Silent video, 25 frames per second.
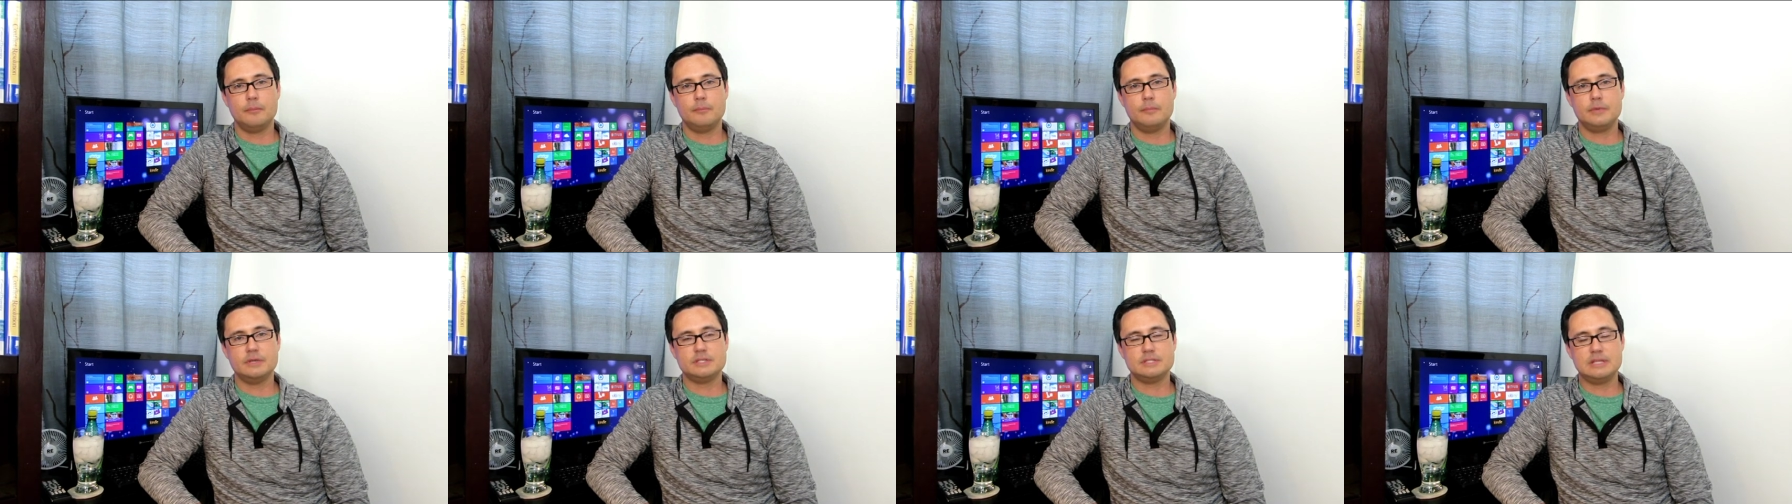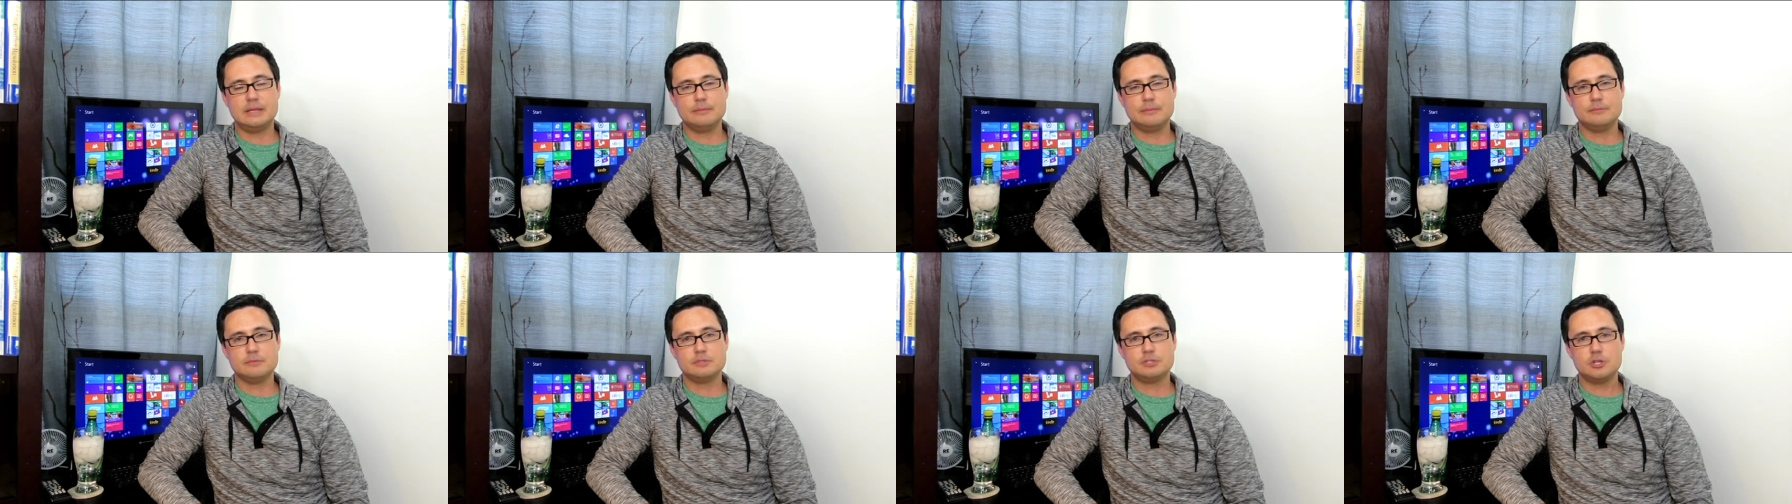His
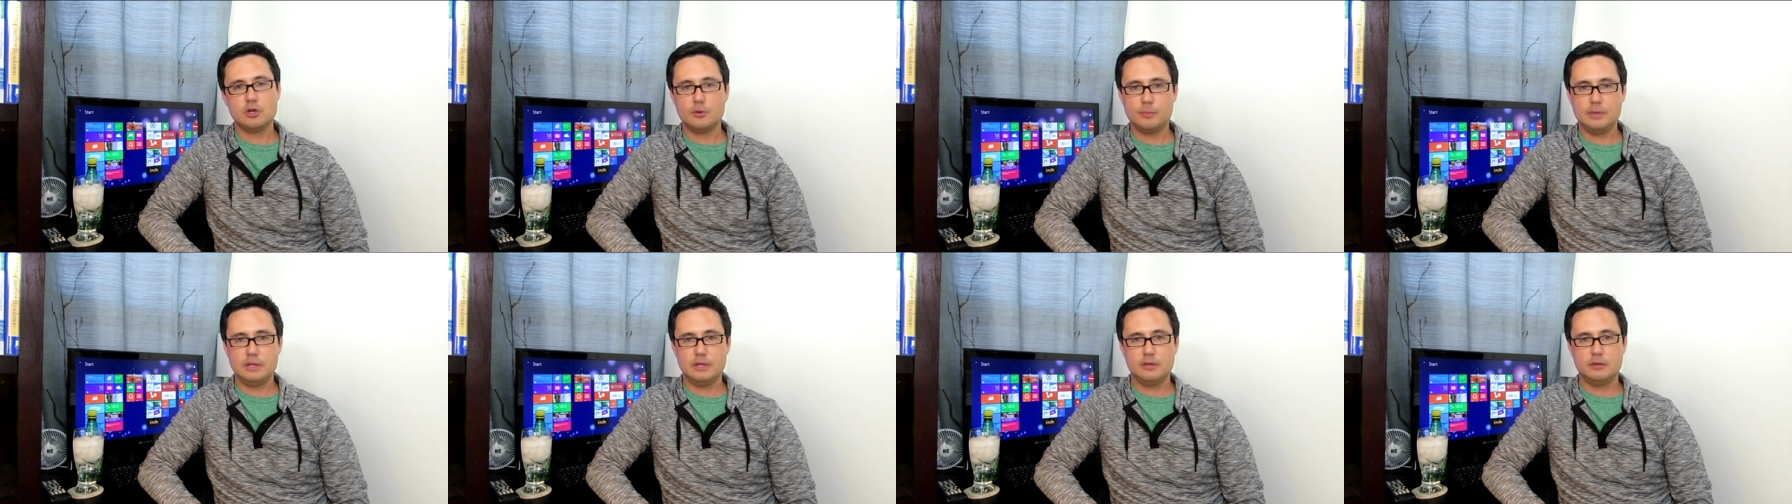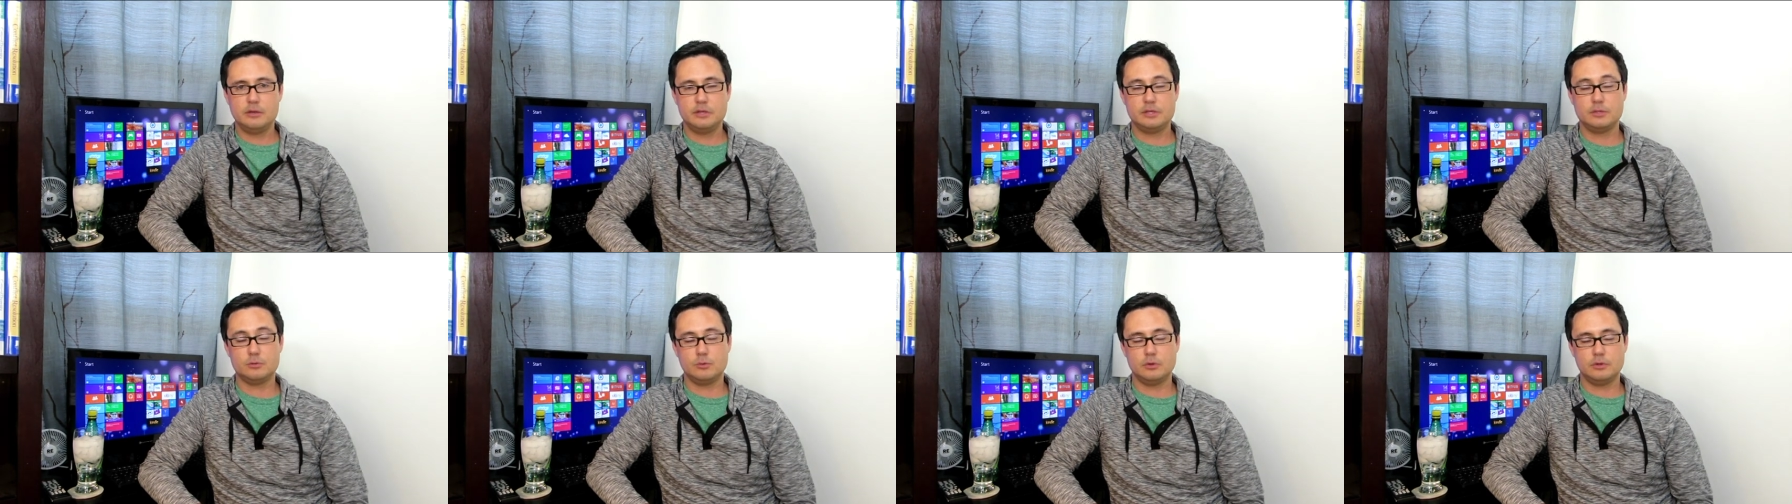name was Toby.
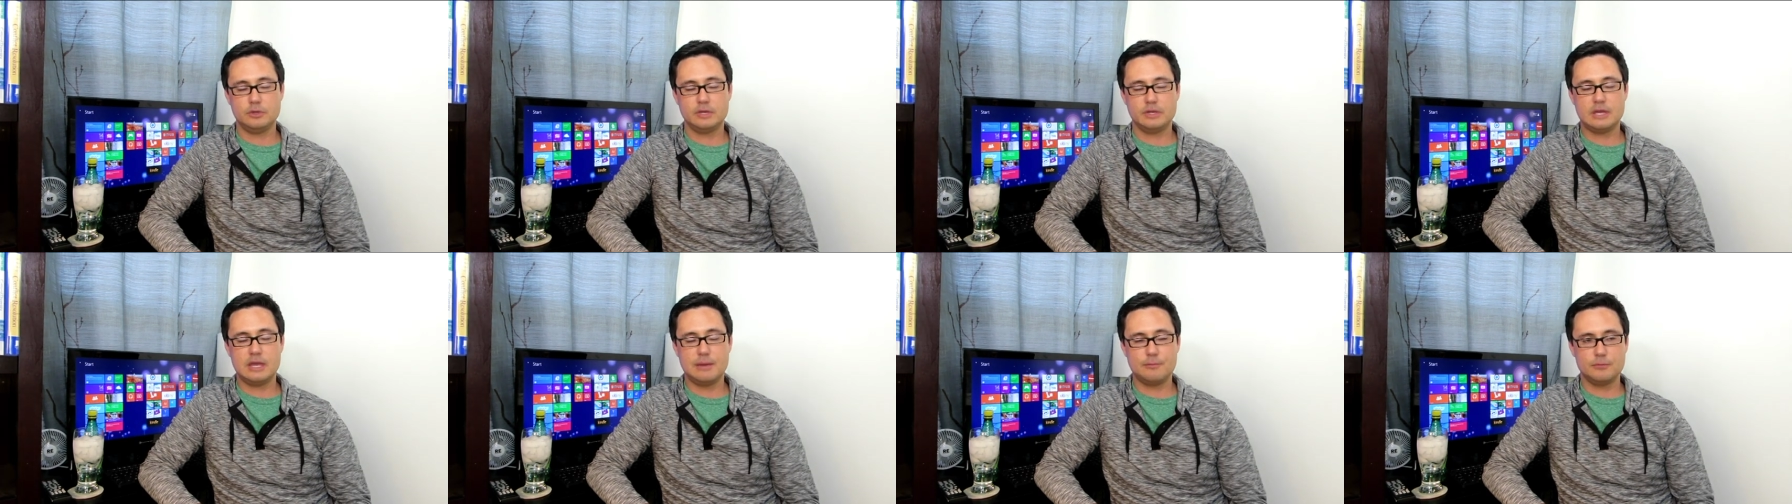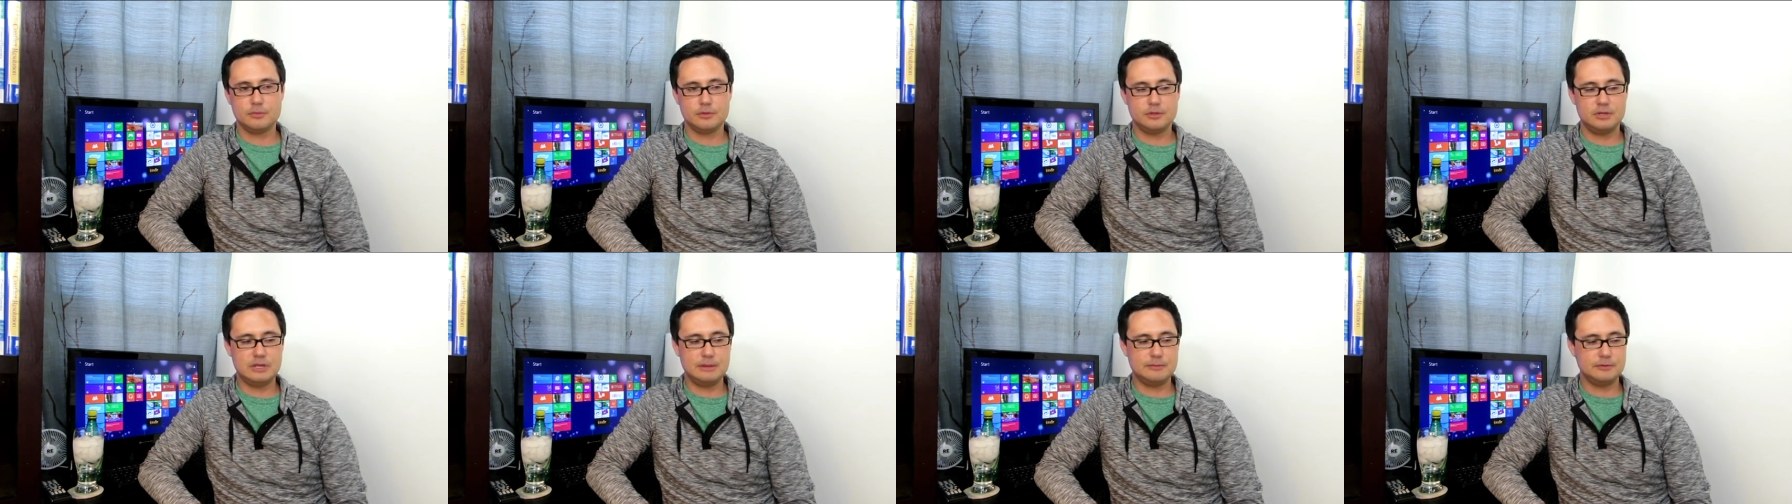He came
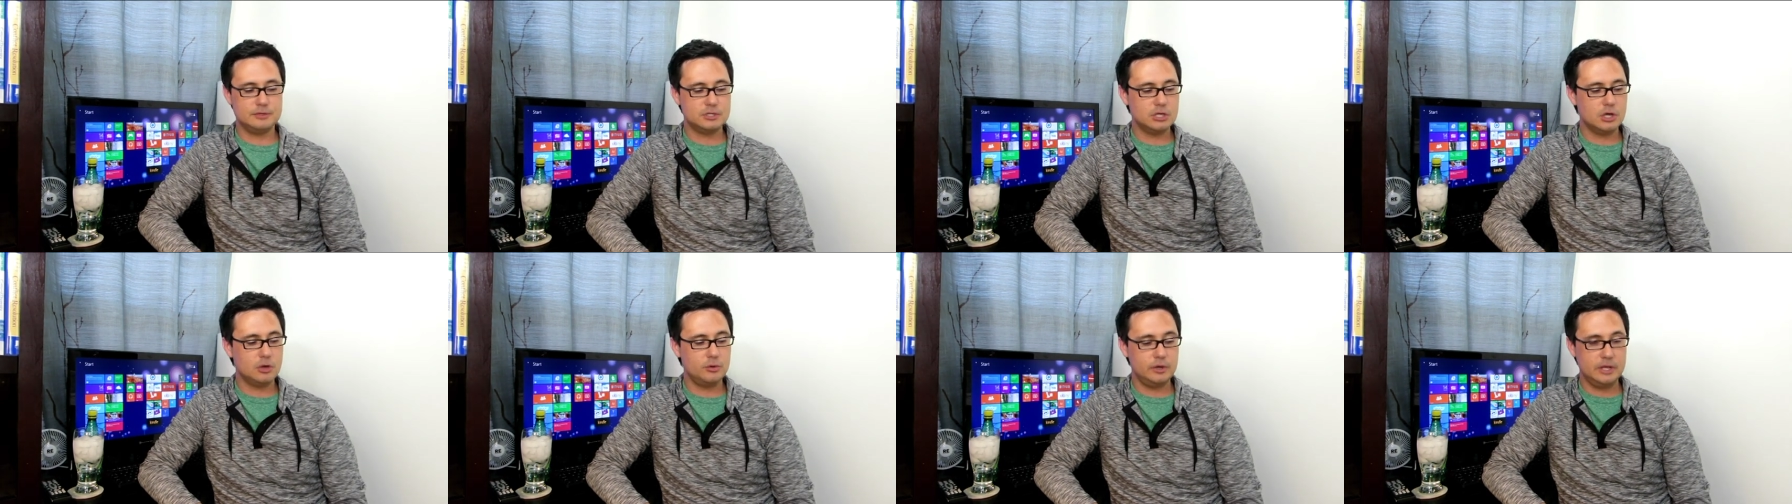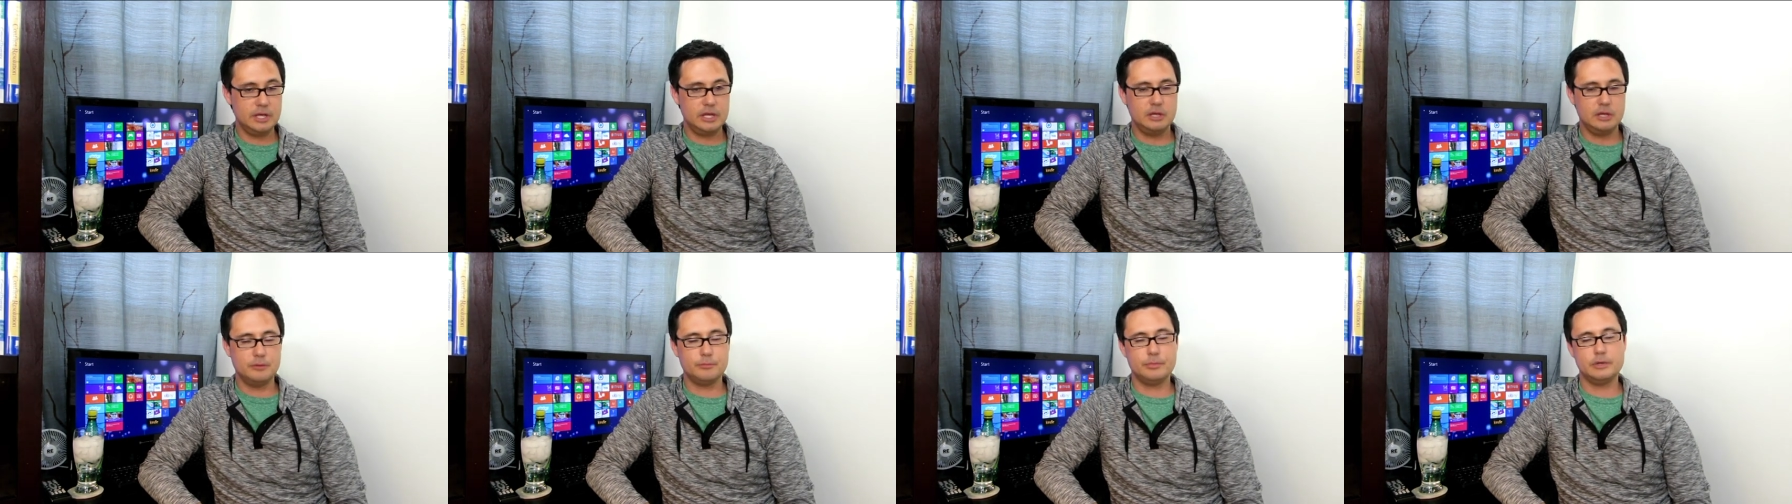with the name of Tony,